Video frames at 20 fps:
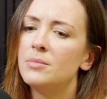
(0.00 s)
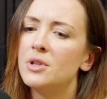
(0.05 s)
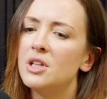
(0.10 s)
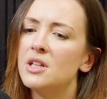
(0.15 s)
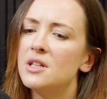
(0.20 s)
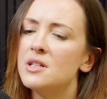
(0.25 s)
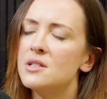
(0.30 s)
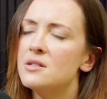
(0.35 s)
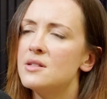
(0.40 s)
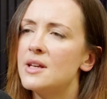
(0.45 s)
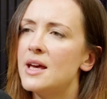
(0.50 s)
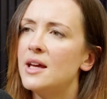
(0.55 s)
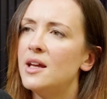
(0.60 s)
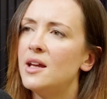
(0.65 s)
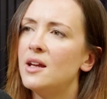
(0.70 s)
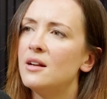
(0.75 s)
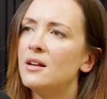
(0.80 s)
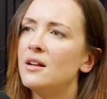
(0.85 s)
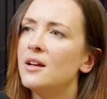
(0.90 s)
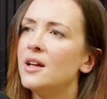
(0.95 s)
But they're
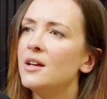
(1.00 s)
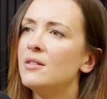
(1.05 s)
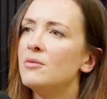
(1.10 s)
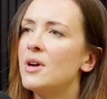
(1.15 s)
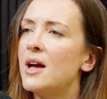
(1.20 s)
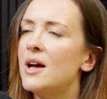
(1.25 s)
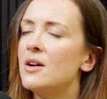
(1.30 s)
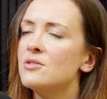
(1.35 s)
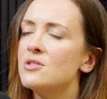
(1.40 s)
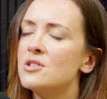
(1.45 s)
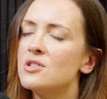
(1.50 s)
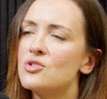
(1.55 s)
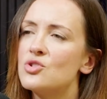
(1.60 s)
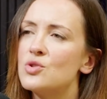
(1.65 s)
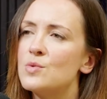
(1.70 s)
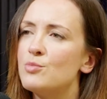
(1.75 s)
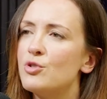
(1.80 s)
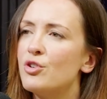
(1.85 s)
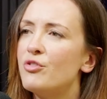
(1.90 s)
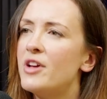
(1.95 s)
saying, like, how to
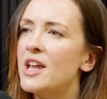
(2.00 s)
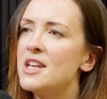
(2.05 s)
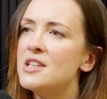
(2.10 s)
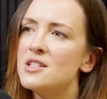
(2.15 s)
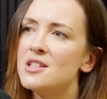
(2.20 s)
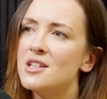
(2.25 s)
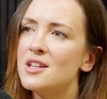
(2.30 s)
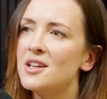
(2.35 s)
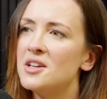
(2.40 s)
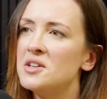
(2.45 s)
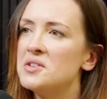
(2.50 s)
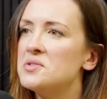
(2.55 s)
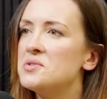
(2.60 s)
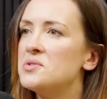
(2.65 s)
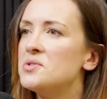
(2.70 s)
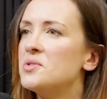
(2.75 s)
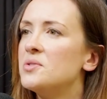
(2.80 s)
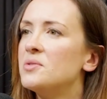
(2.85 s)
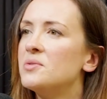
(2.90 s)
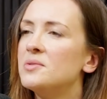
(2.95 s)
prevent it
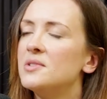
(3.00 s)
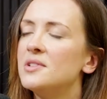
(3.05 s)
or...